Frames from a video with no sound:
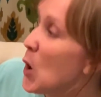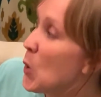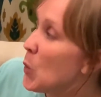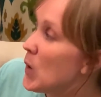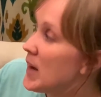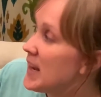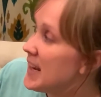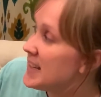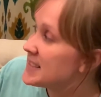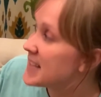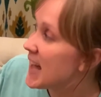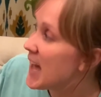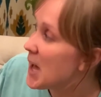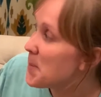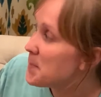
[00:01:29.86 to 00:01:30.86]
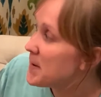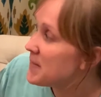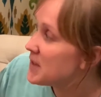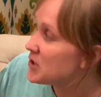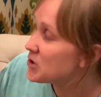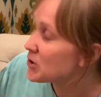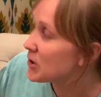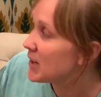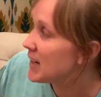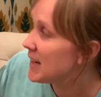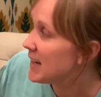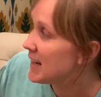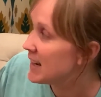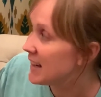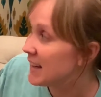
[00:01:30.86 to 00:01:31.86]
When he's up in the
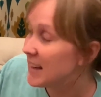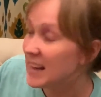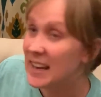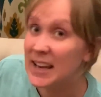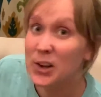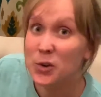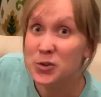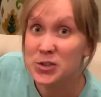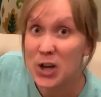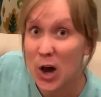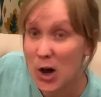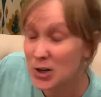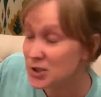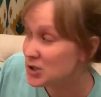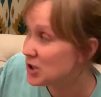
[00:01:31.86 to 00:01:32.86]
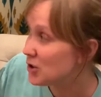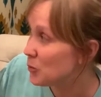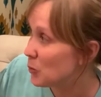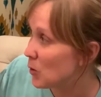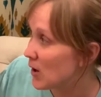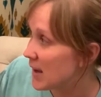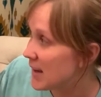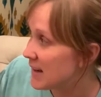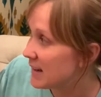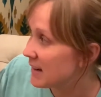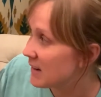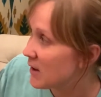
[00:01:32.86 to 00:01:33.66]
tree, He'll toss you one.